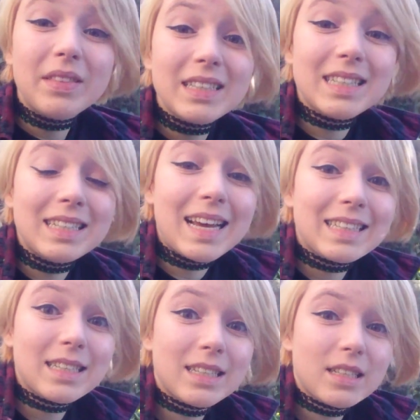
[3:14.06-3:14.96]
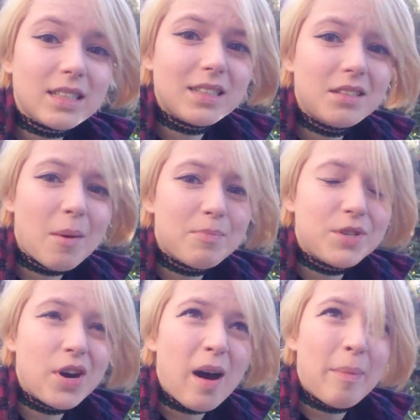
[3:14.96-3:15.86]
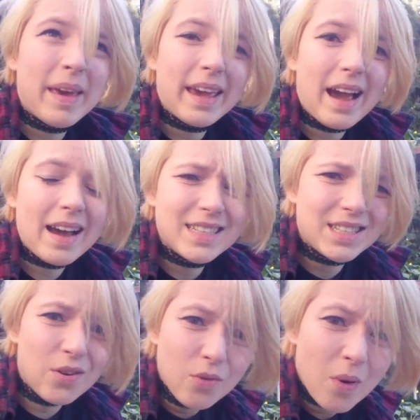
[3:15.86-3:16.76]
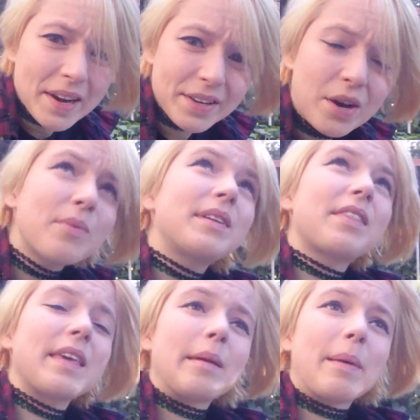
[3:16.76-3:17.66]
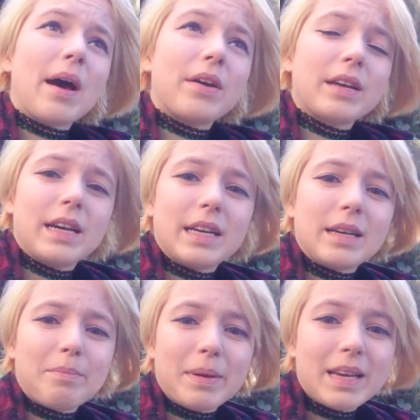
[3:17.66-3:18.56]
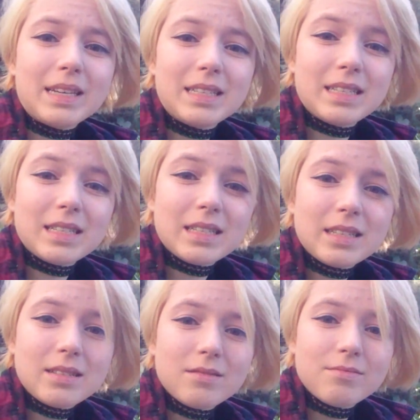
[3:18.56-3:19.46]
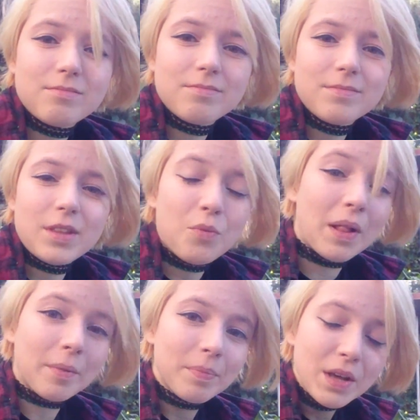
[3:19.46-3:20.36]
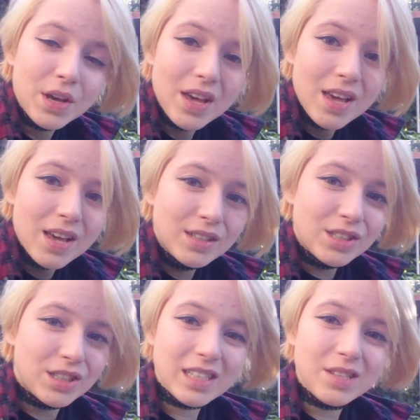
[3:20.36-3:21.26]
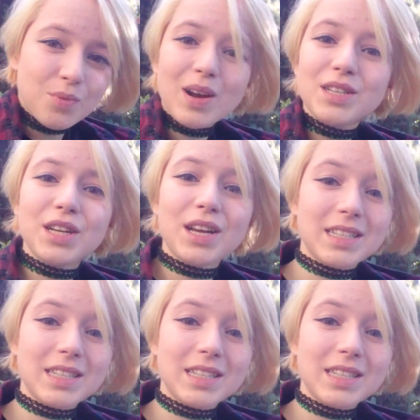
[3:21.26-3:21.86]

about this next subtopic, I don't quite know what to think about it, because, well, just watch it